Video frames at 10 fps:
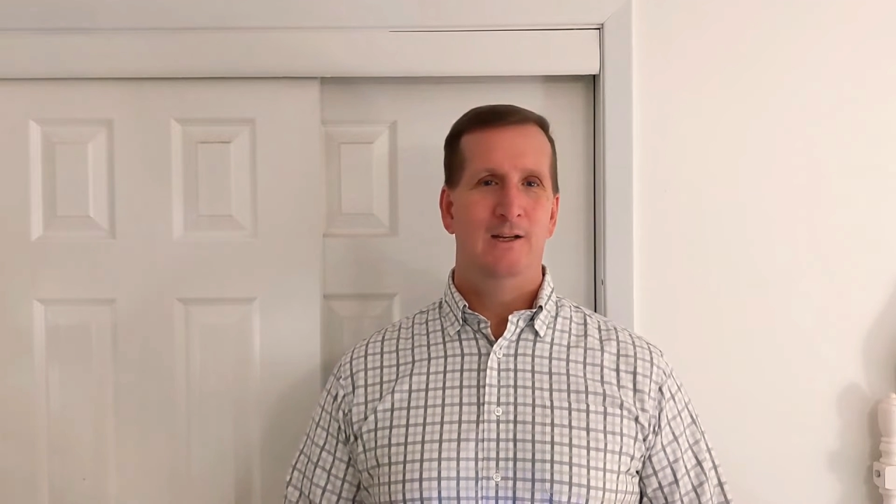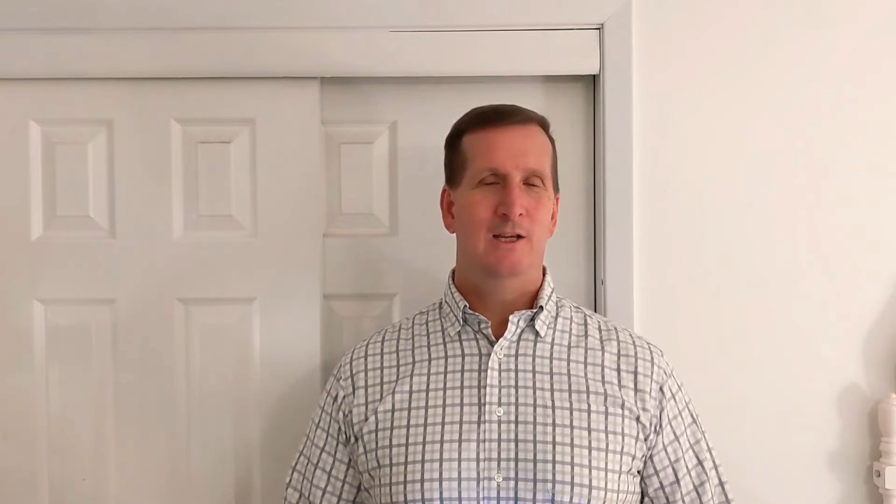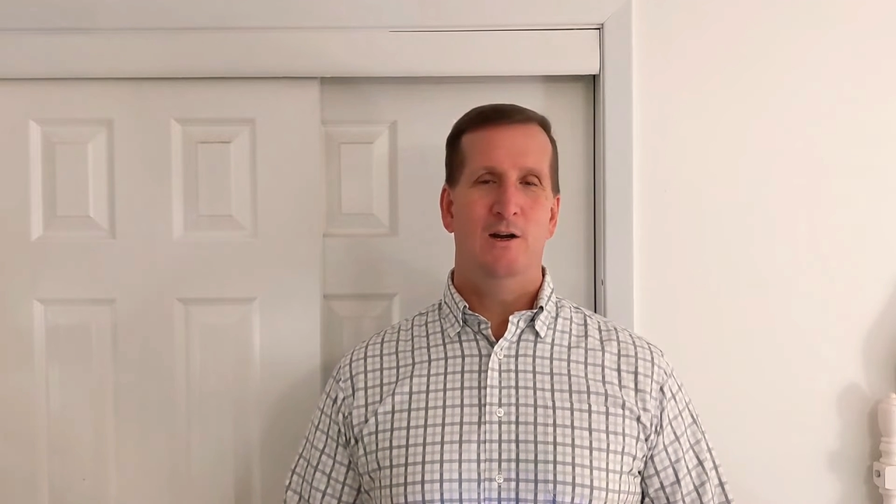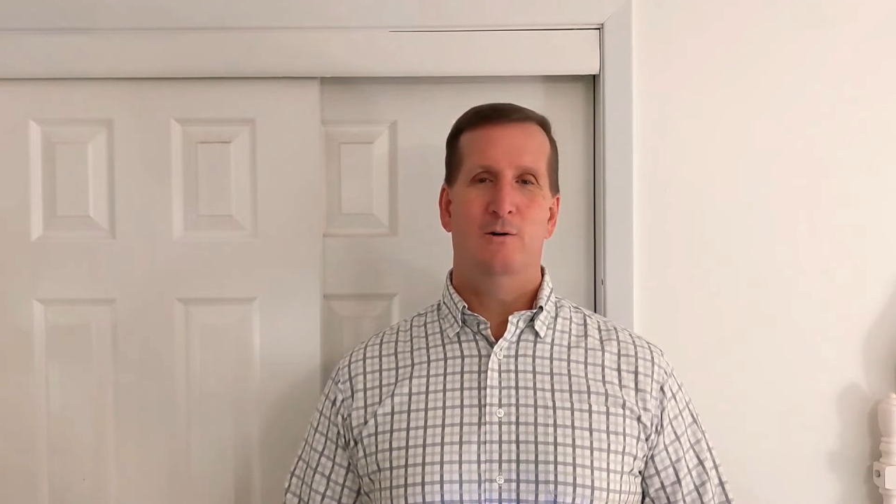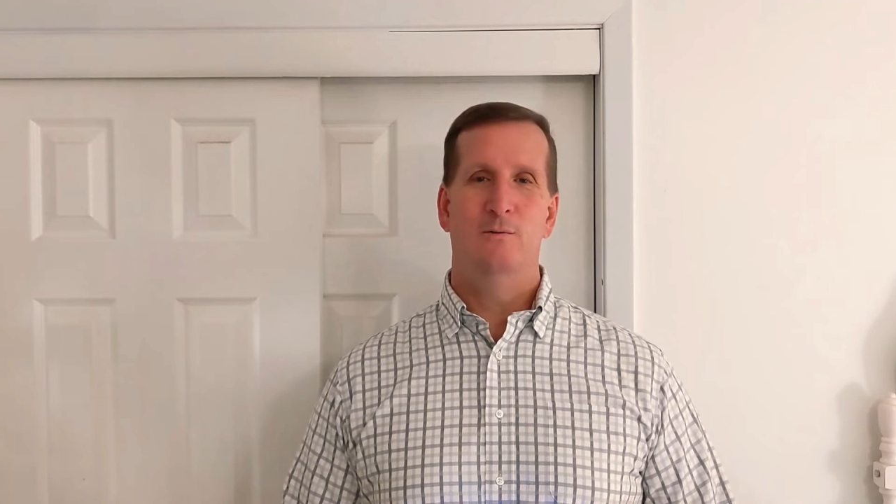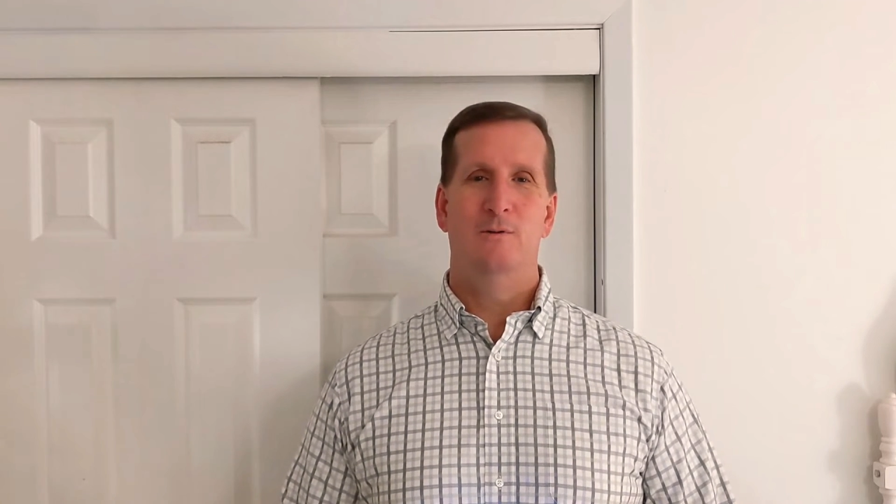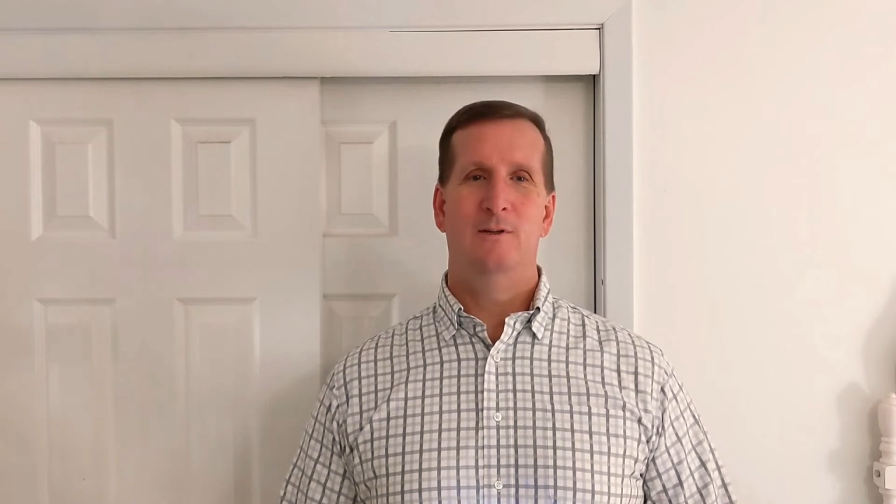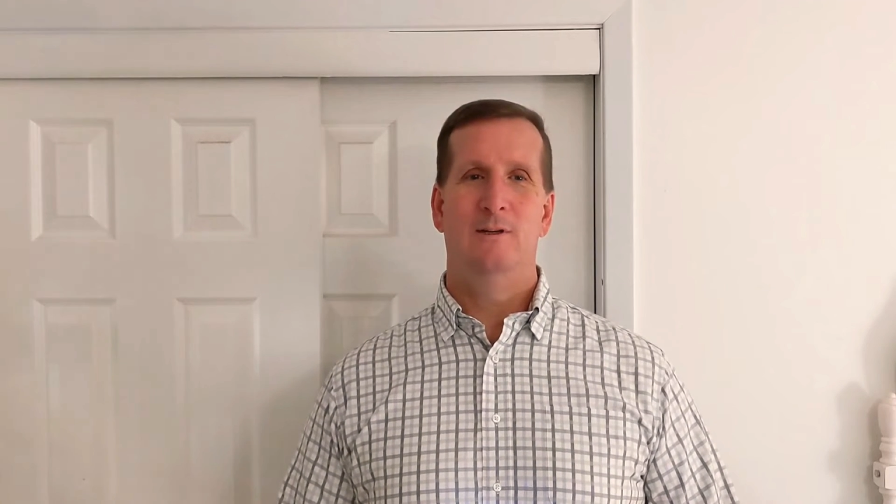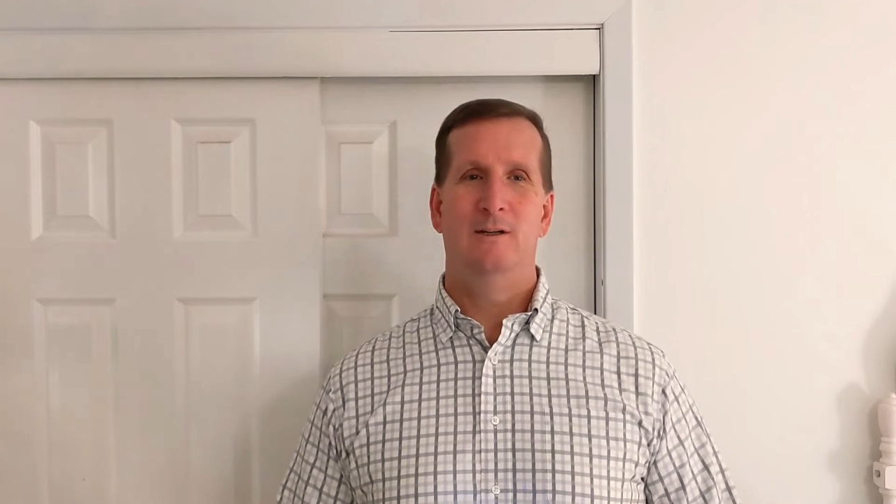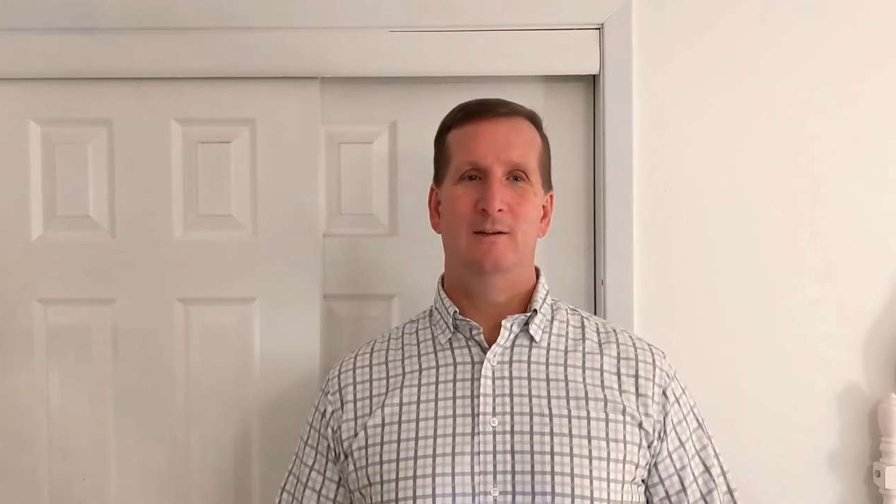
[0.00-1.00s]
You know,
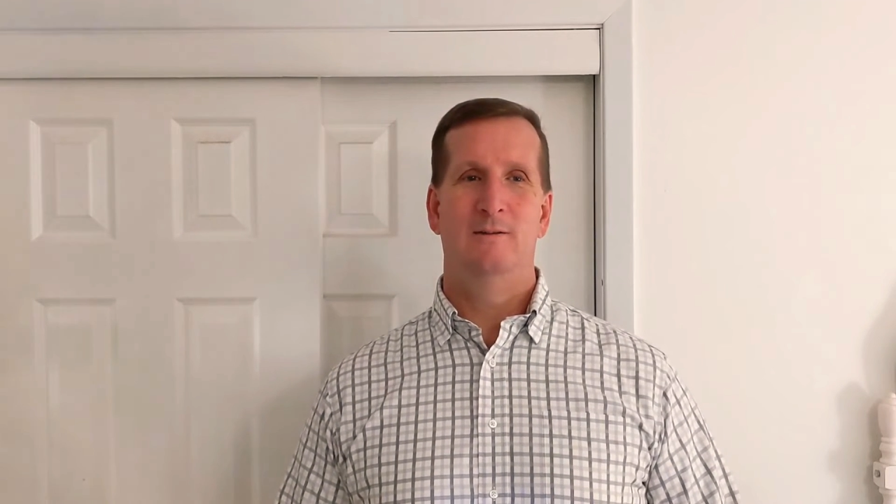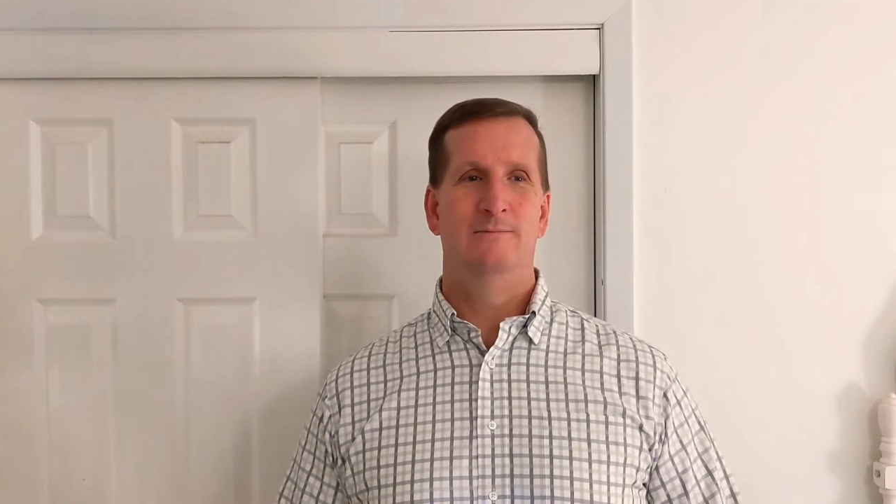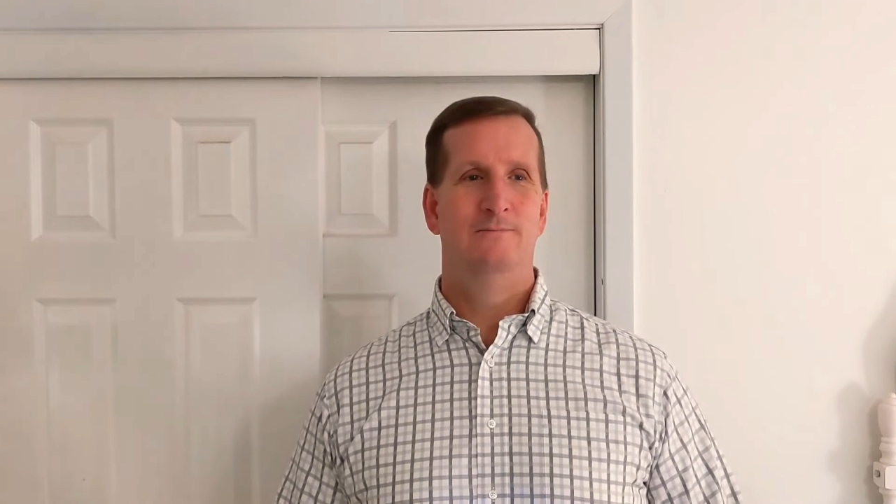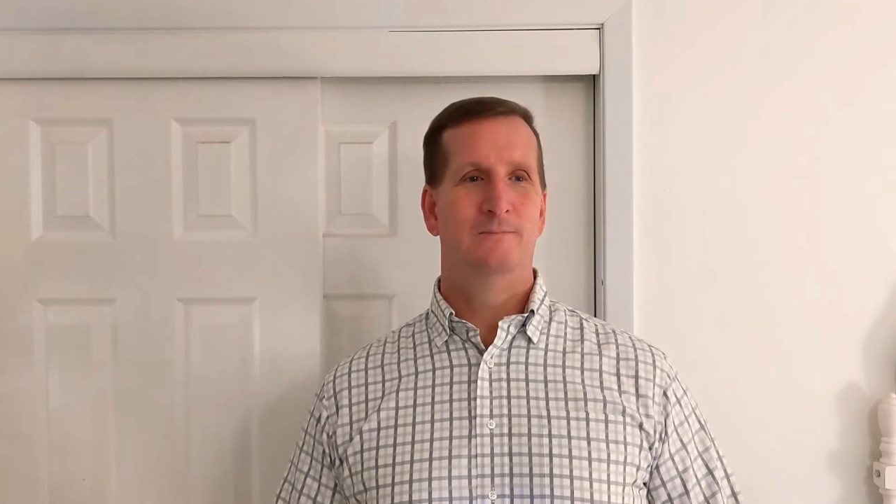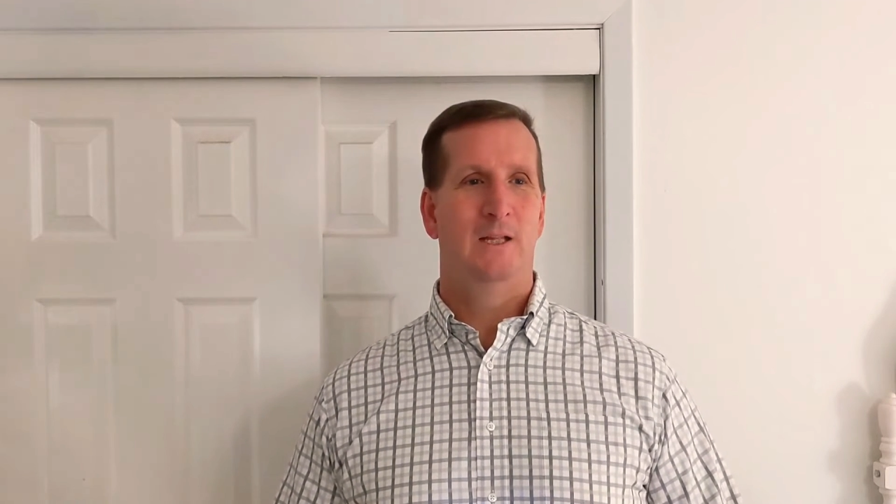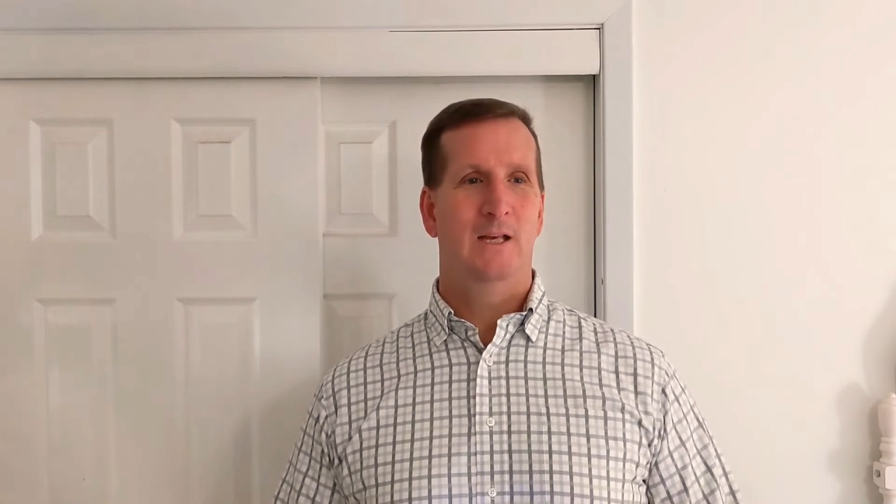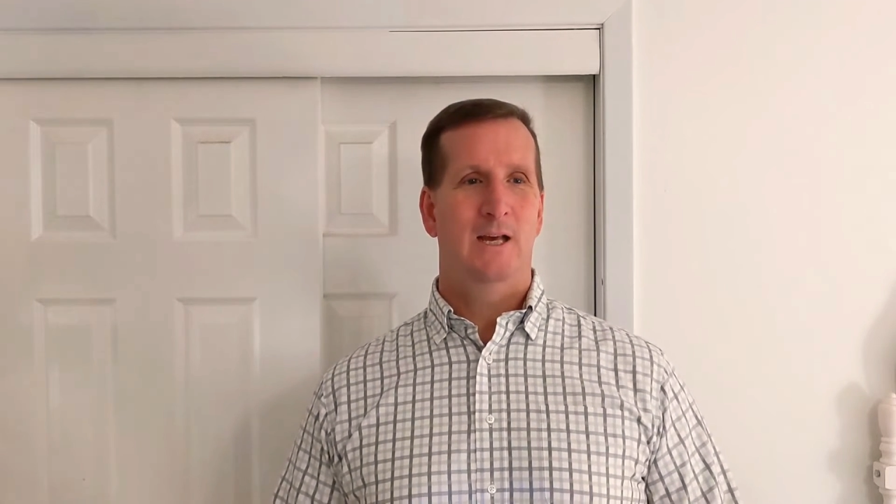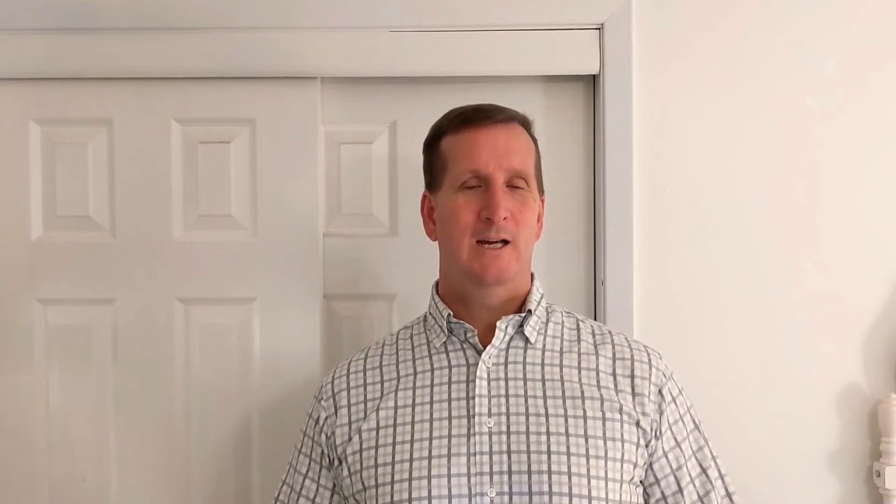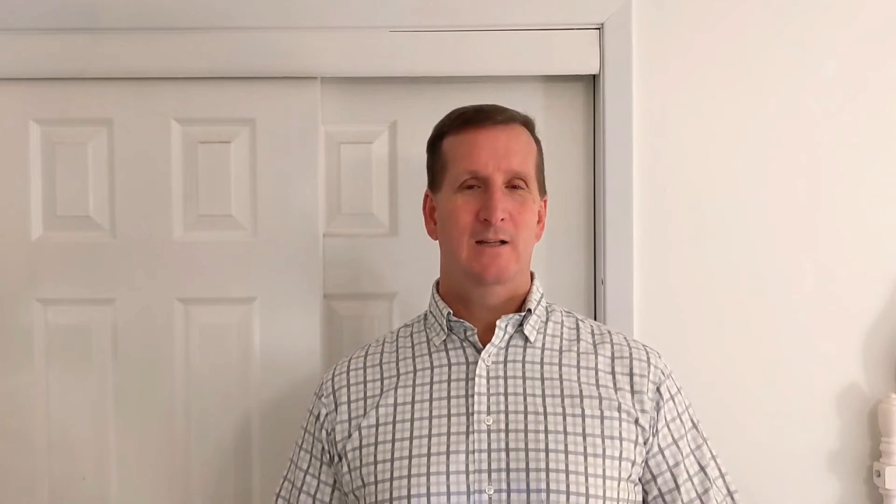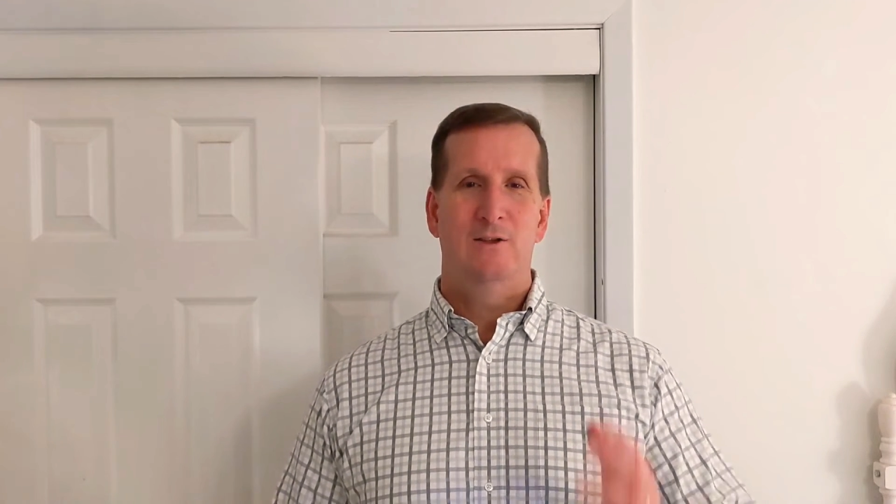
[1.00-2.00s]

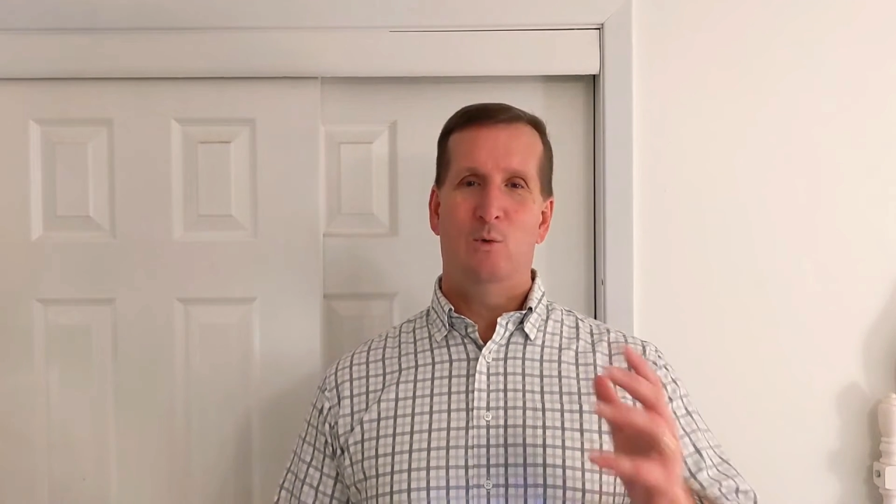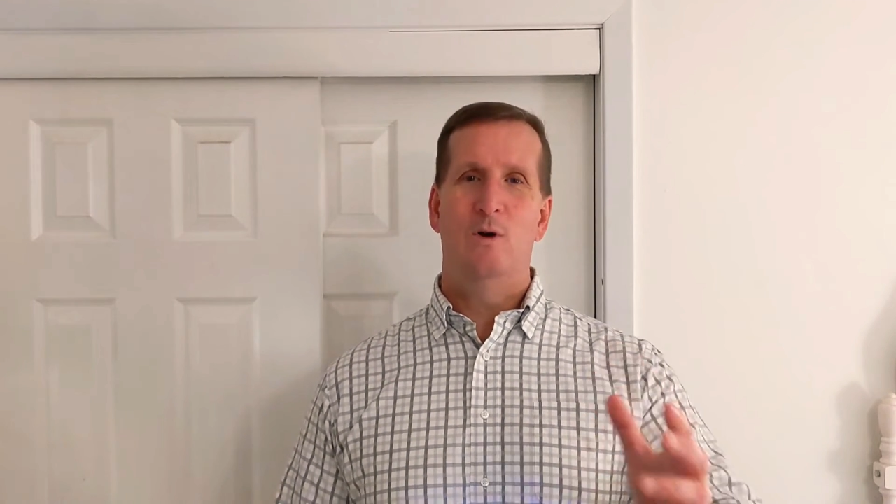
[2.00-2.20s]
the